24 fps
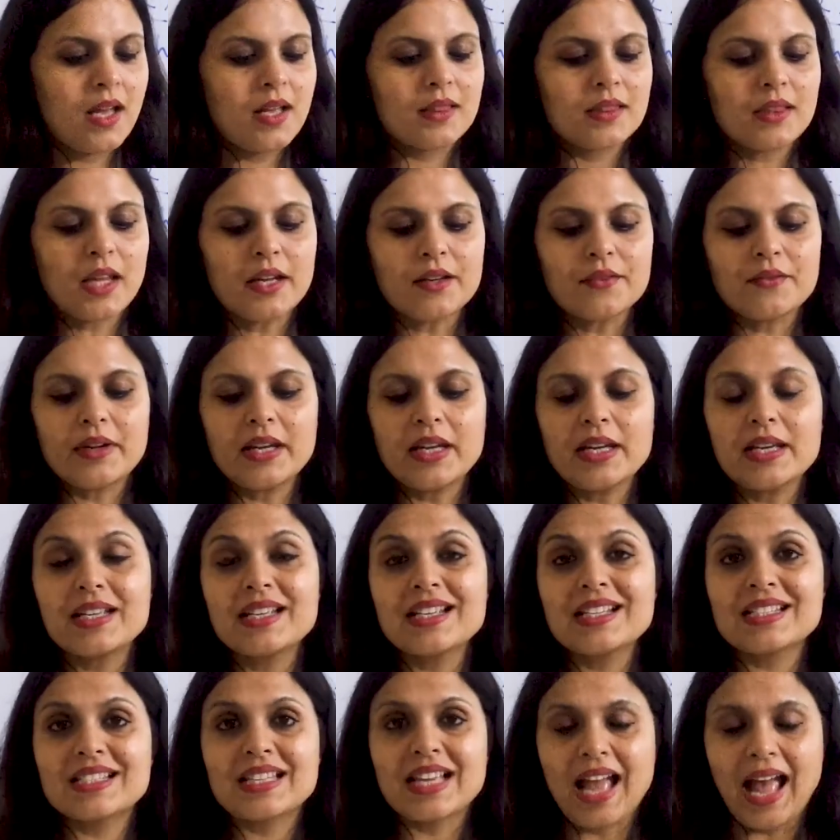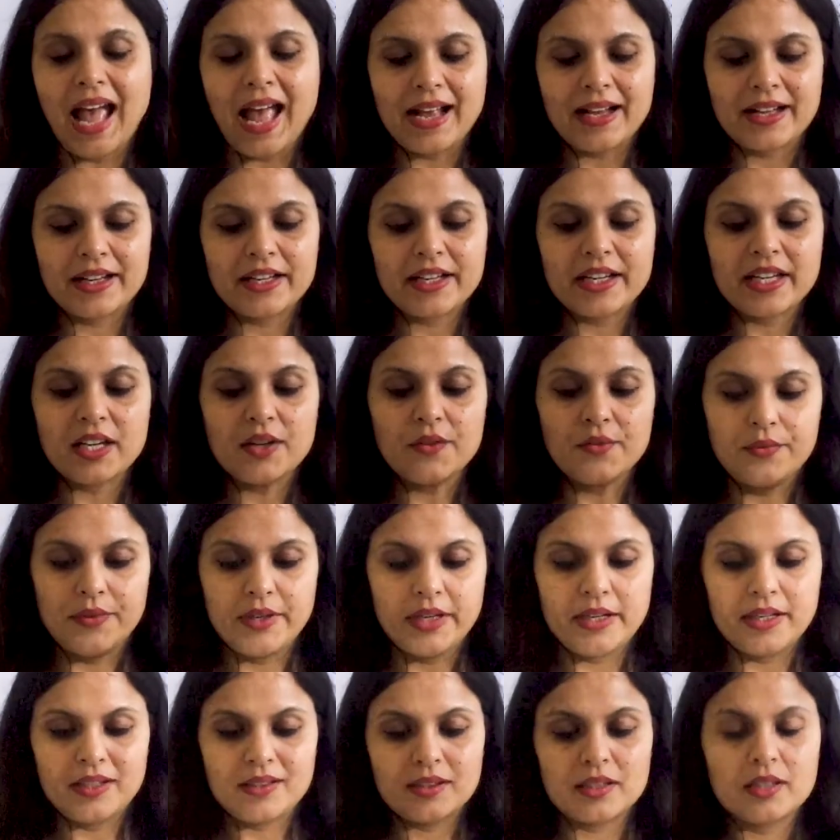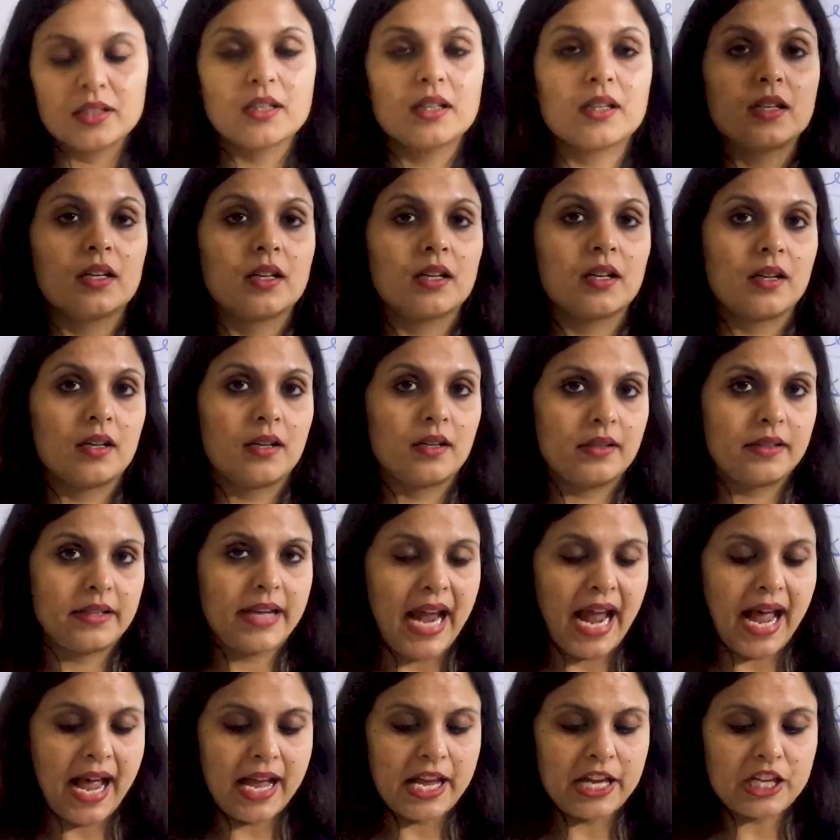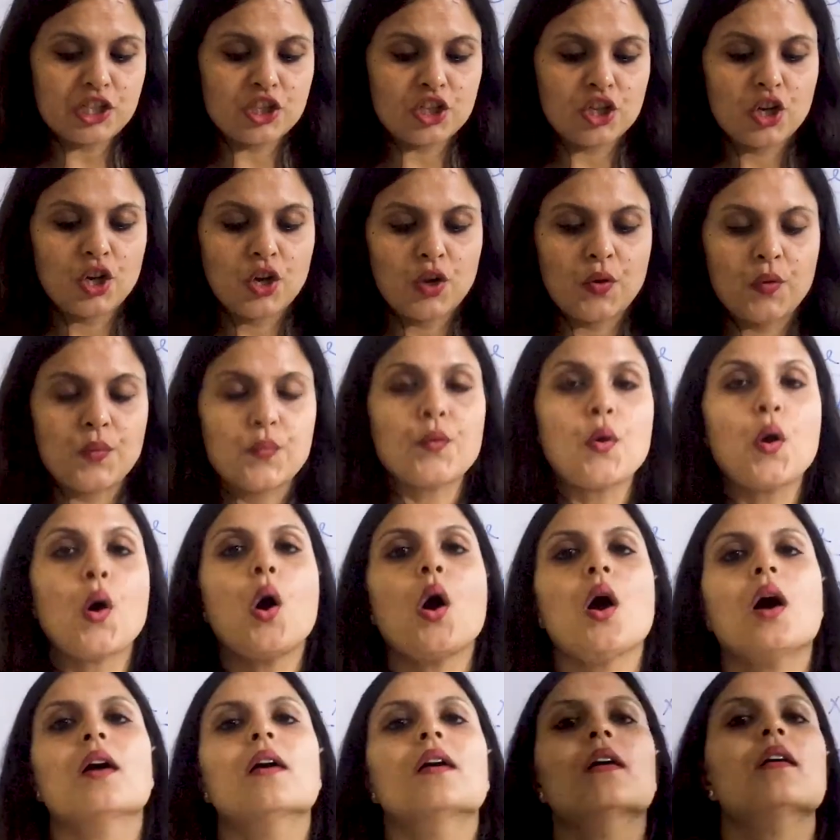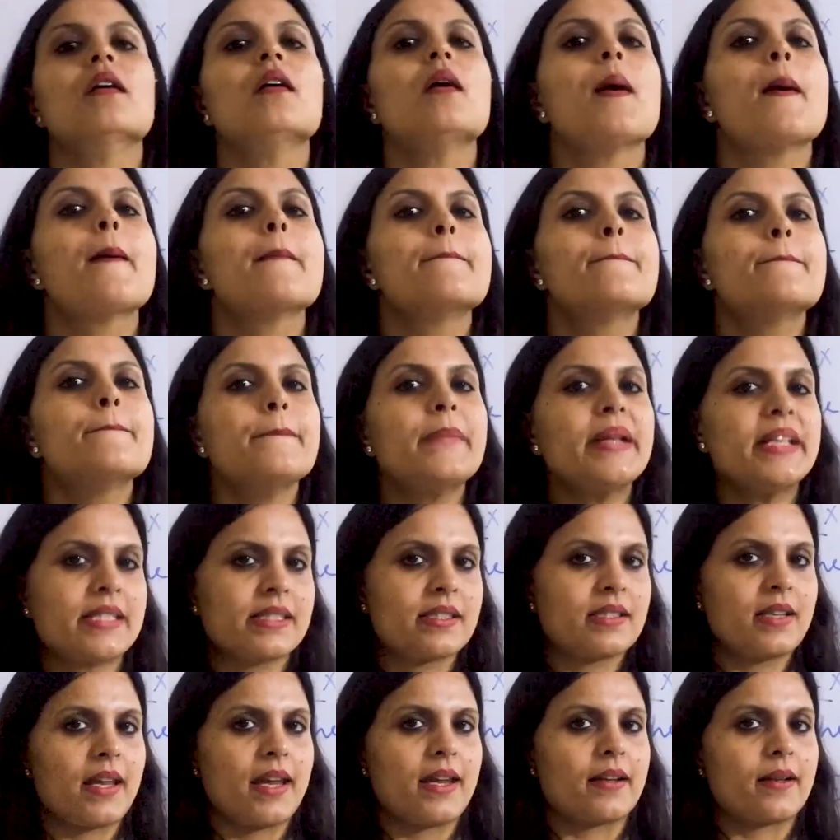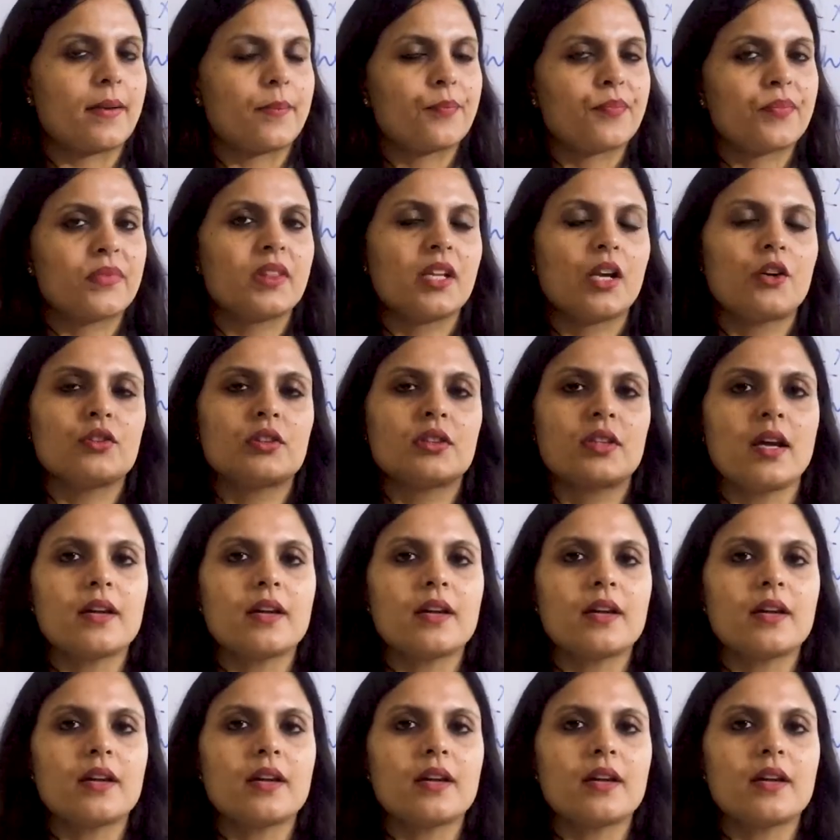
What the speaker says: Tanvi is angry with dash for her mistake. Now